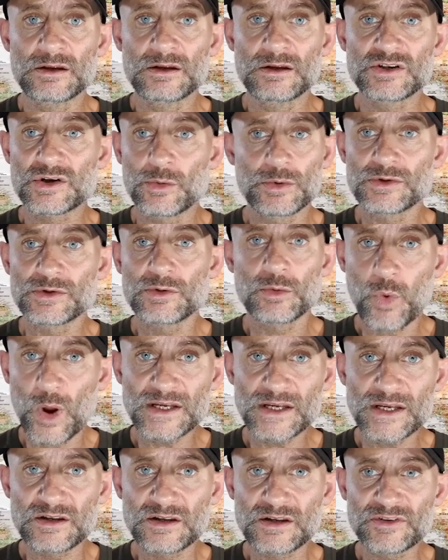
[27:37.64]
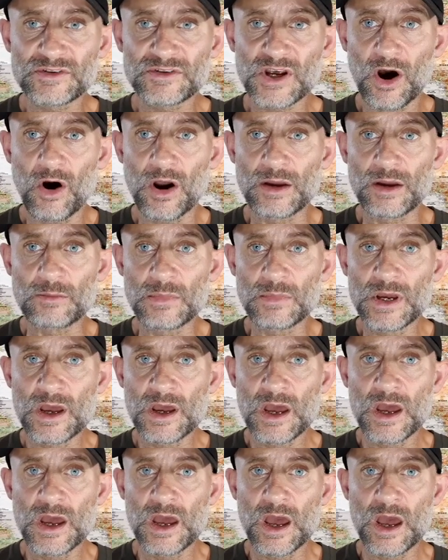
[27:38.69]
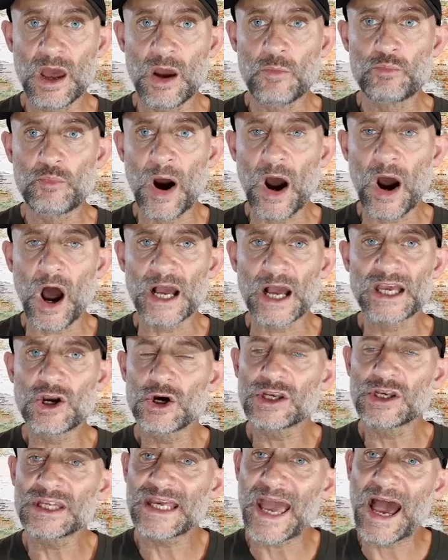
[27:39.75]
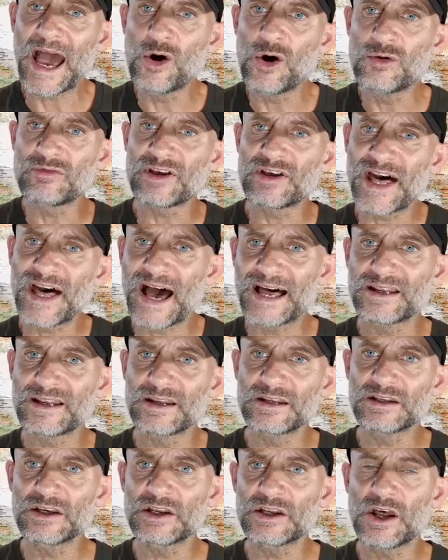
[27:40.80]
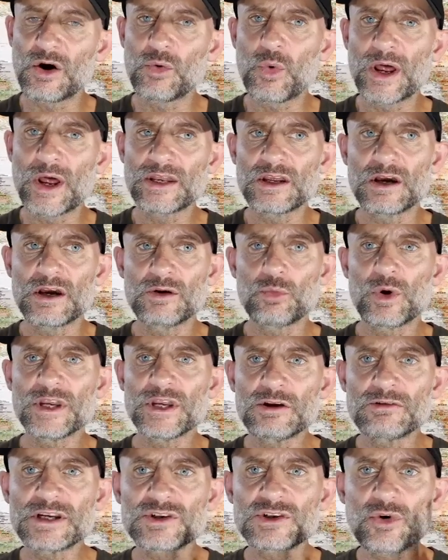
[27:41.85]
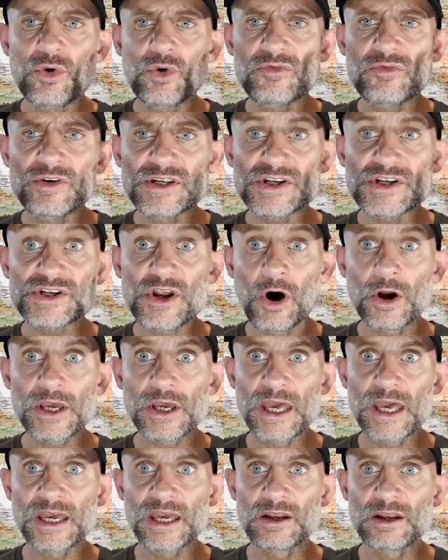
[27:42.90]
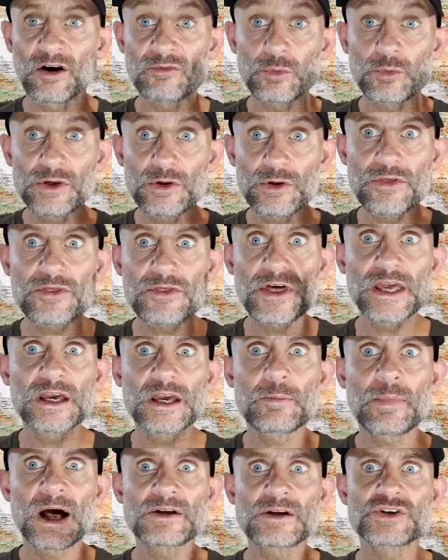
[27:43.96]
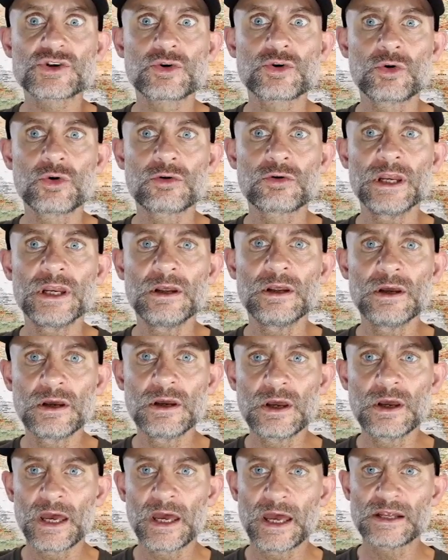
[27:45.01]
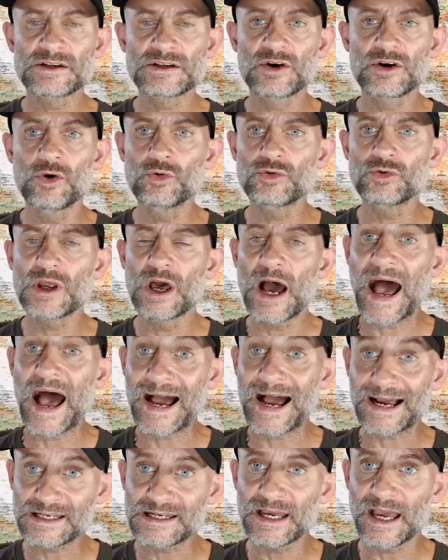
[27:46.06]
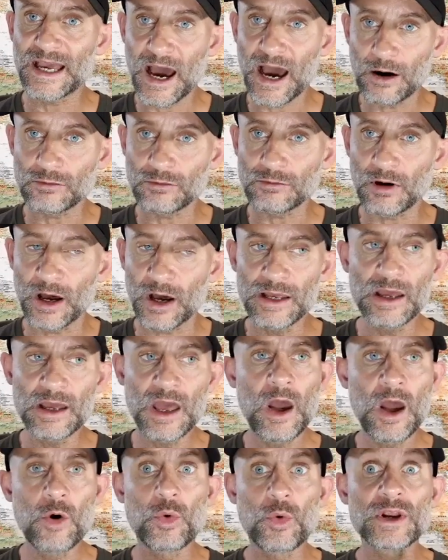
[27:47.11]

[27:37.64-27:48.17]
So it was a waste of time. But I couldn't get over that, when your endorphins start kicking off, when you think about scoring, it's called acting out, right? Yeah.